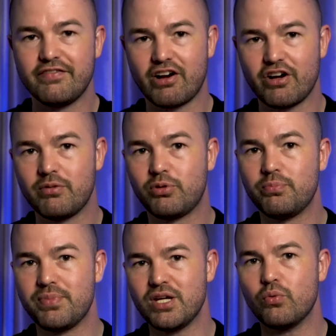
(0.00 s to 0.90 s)
variable
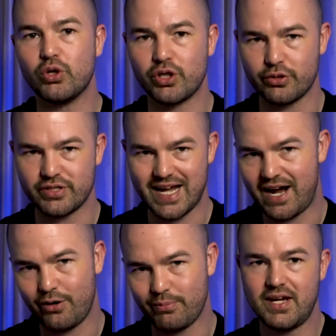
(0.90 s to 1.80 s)
B will go
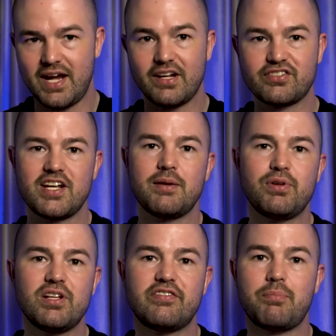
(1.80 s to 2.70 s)
down. An
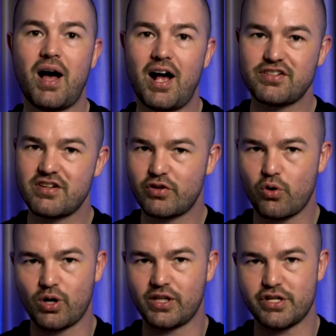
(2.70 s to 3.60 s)
example of a positive
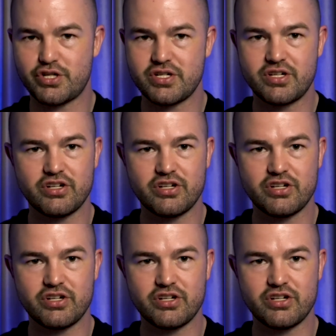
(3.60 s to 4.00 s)
correlation